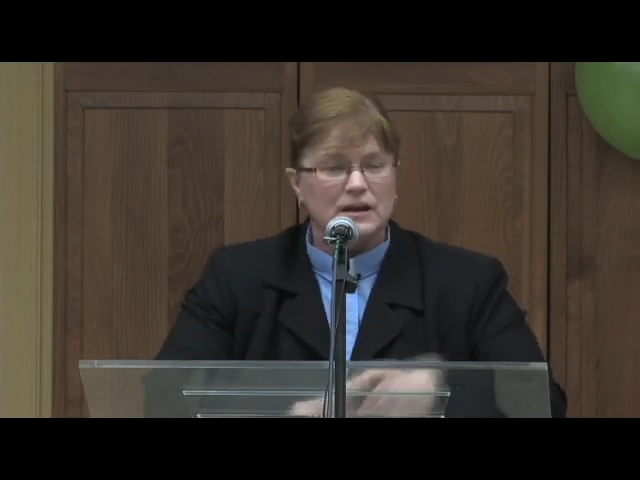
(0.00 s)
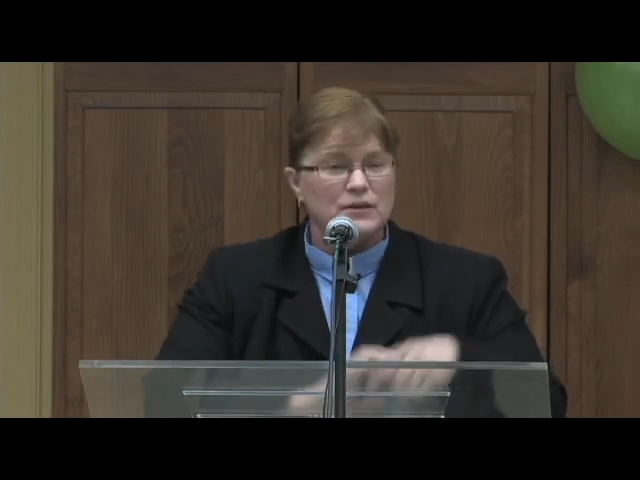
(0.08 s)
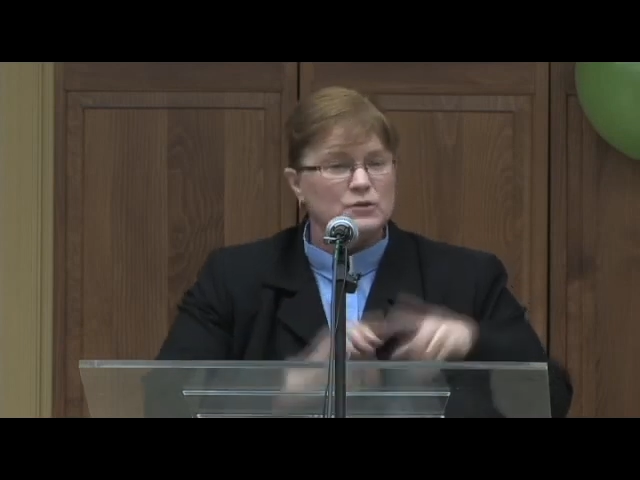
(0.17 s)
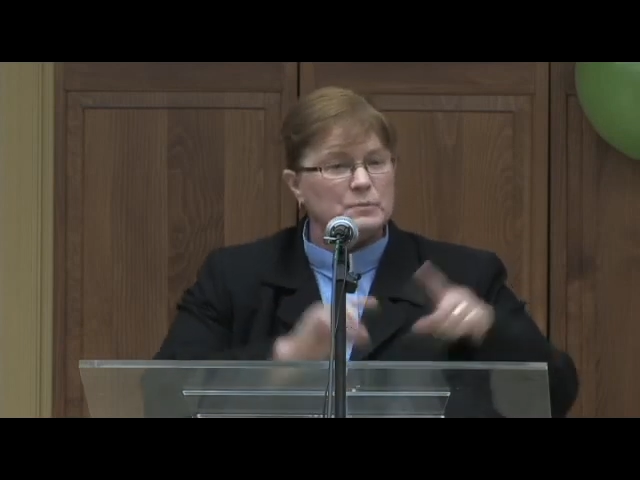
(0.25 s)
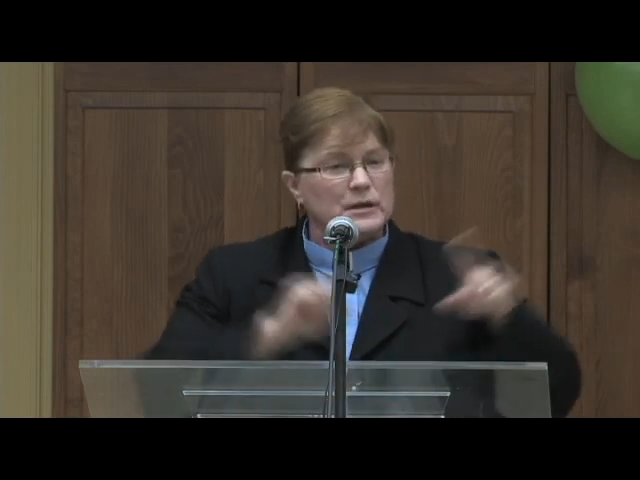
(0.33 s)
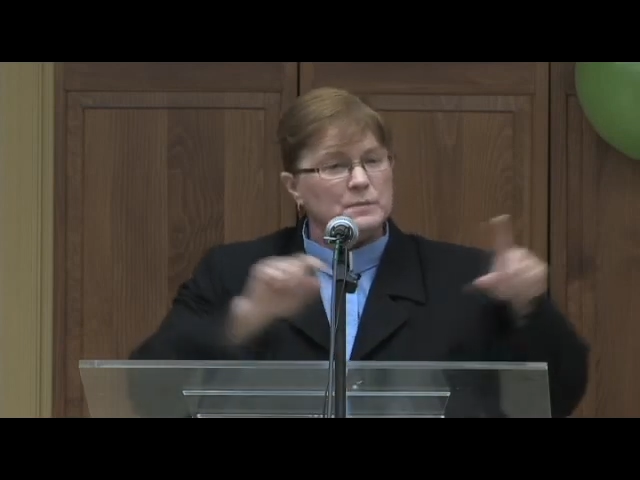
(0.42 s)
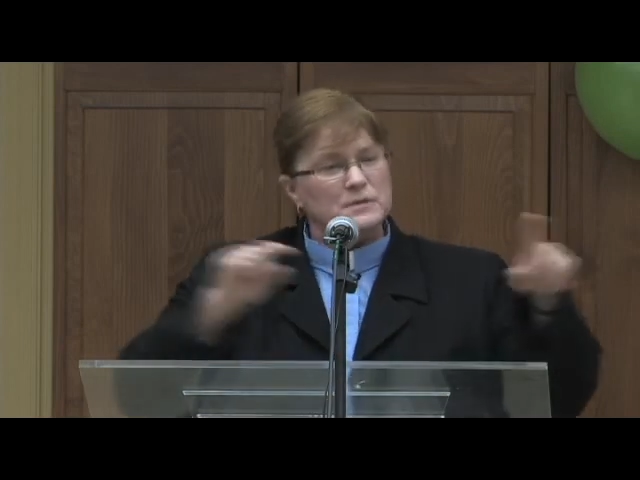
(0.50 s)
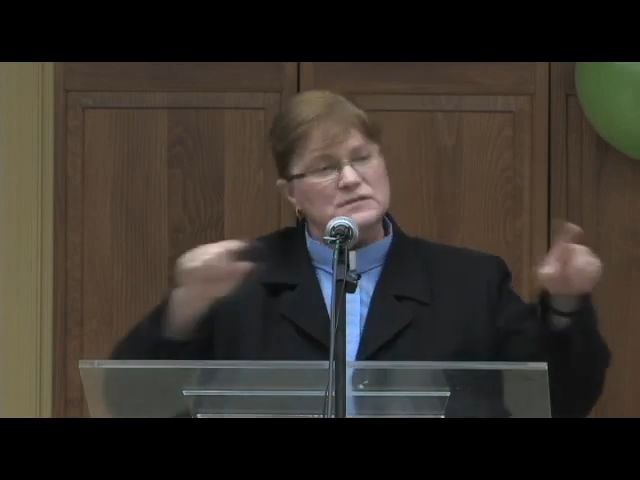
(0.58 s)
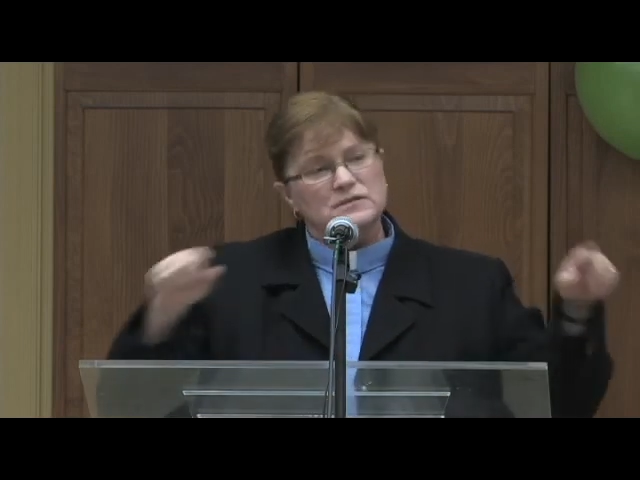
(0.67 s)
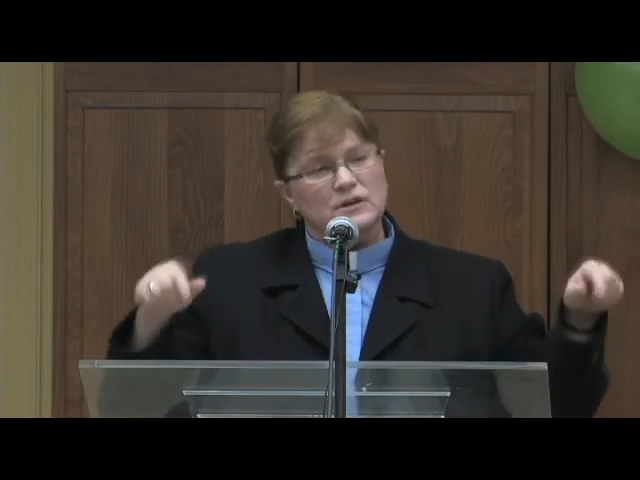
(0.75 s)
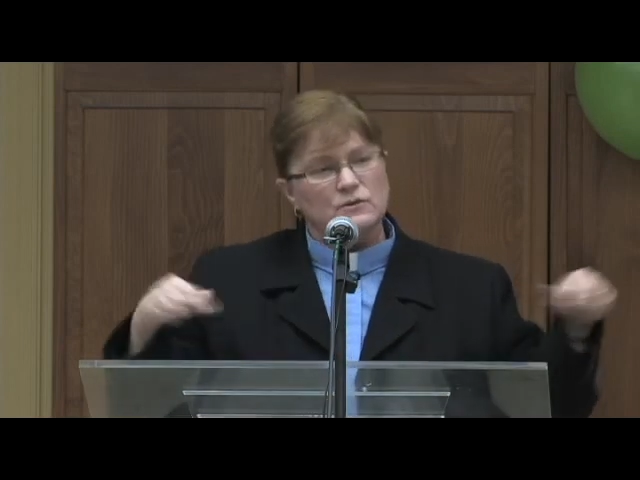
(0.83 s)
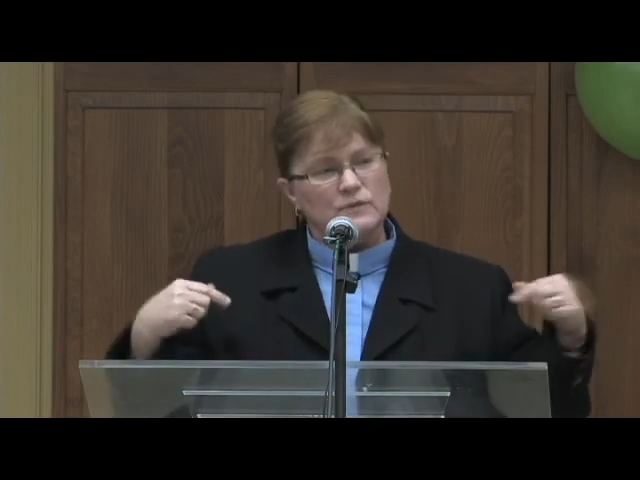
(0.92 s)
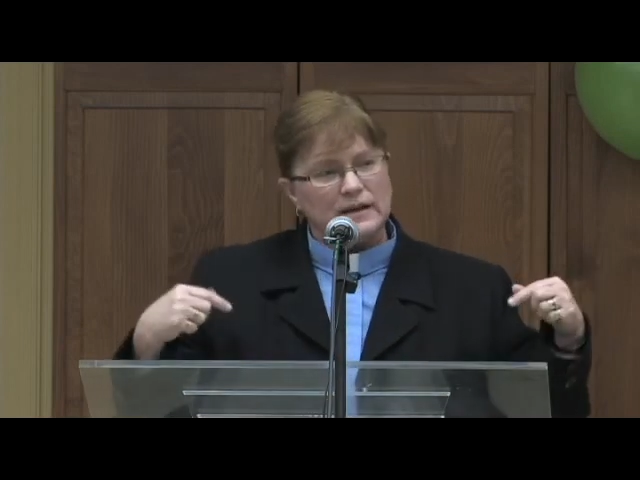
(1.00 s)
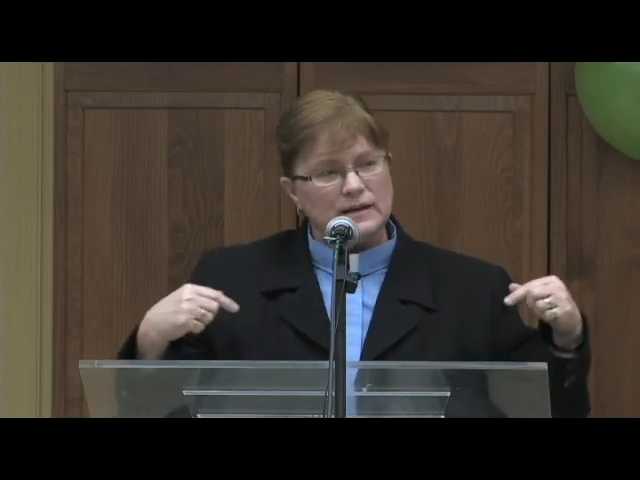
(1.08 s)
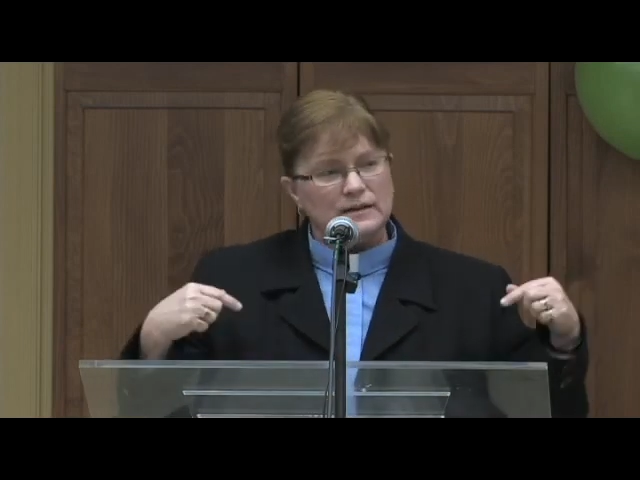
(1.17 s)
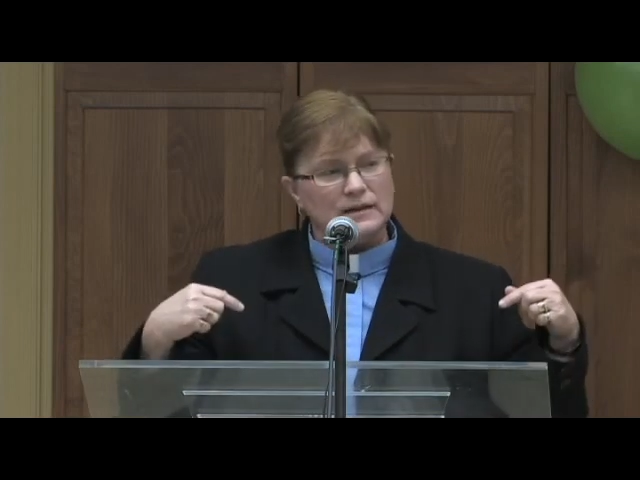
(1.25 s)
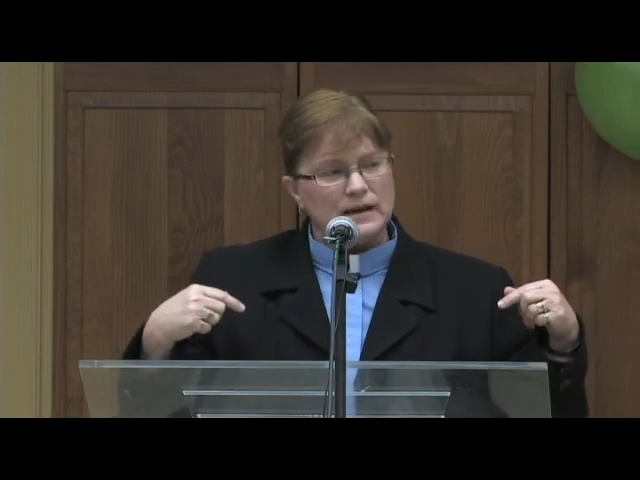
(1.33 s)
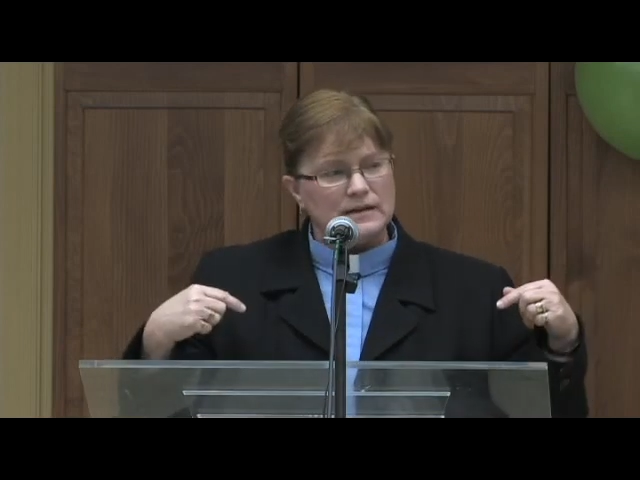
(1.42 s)
other people start
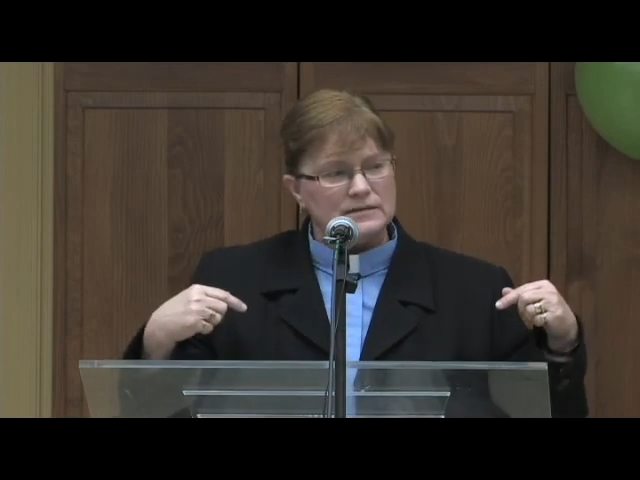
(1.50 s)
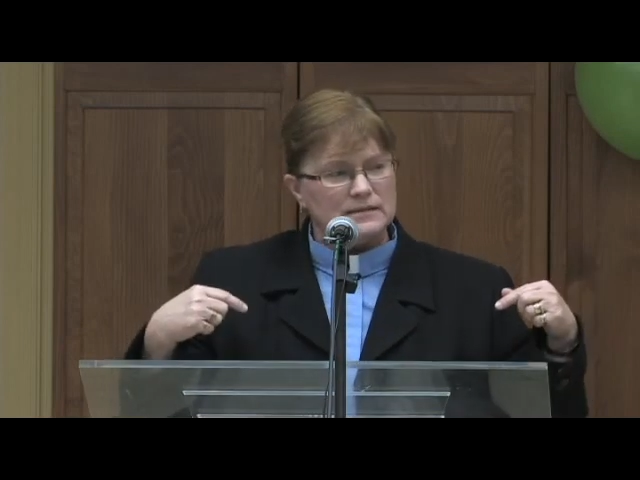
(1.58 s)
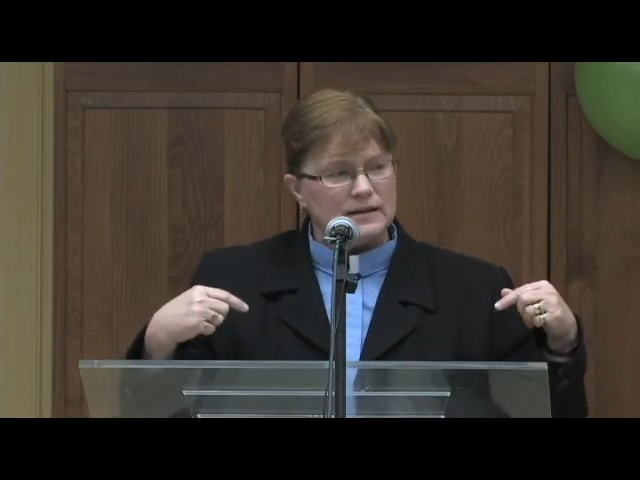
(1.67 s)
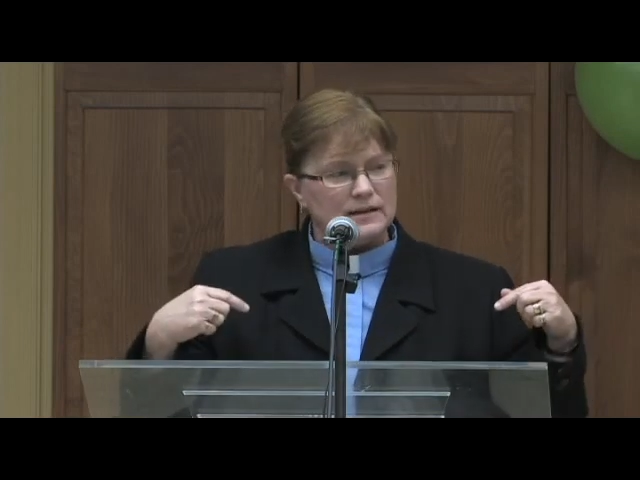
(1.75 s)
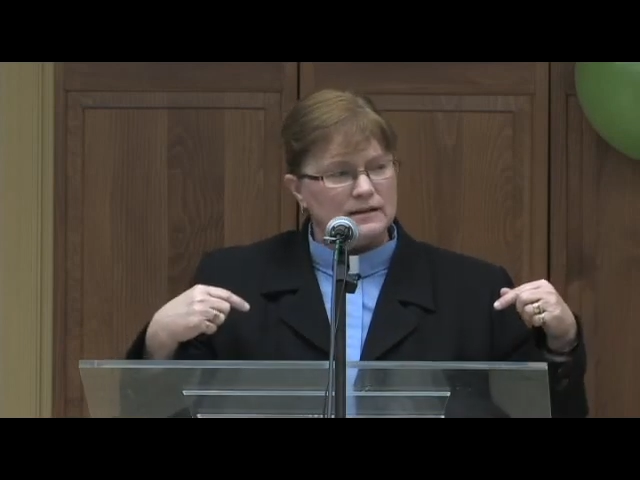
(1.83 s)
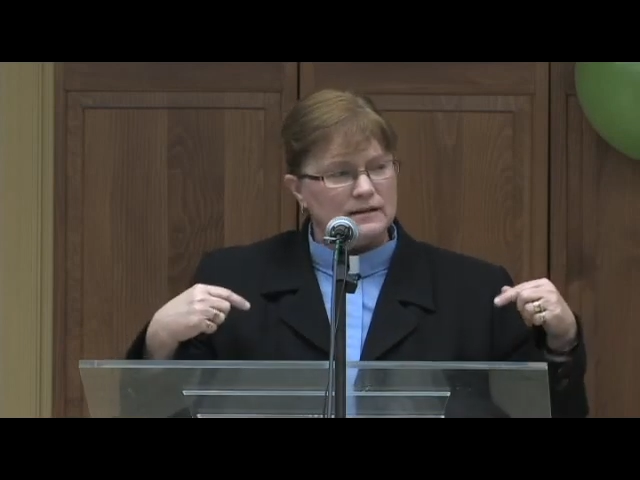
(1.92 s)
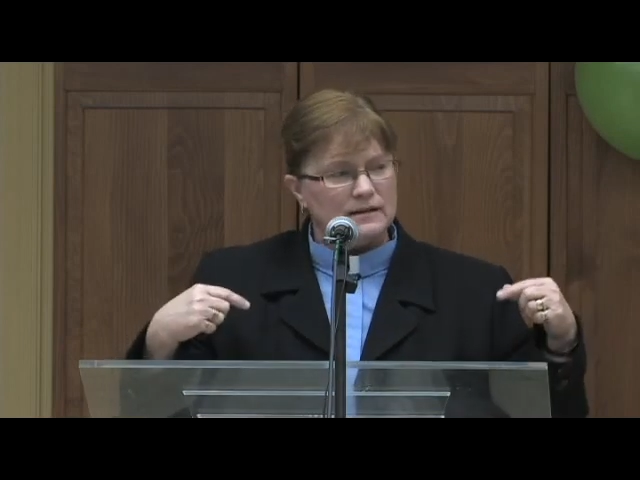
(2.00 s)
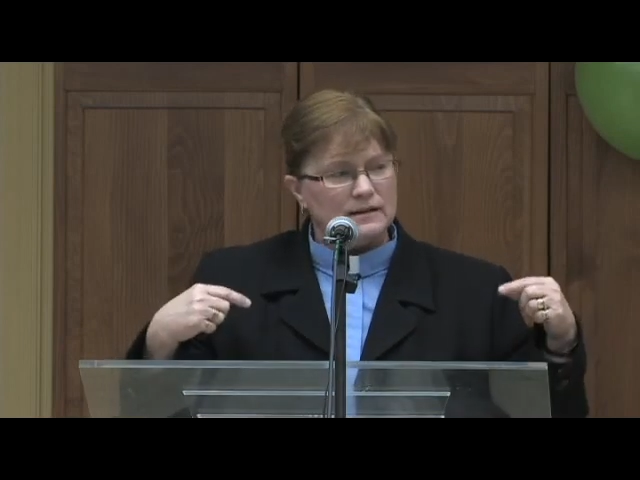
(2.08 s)
recognizing,